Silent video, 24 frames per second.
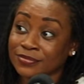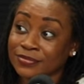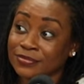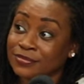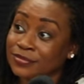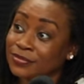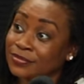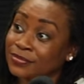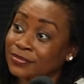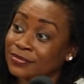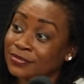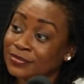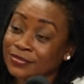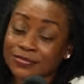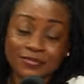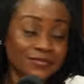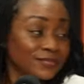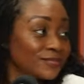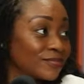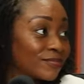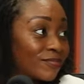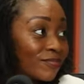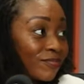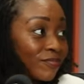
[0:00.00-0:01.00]

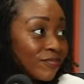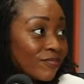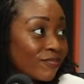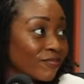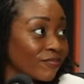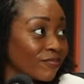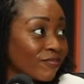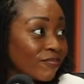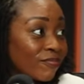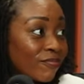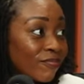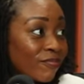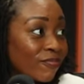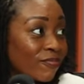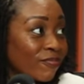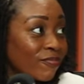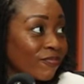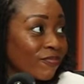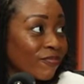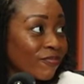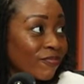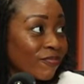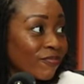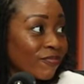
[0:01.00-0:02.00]

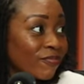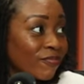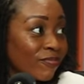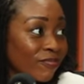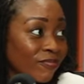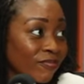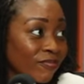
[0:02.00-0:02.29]
(silent)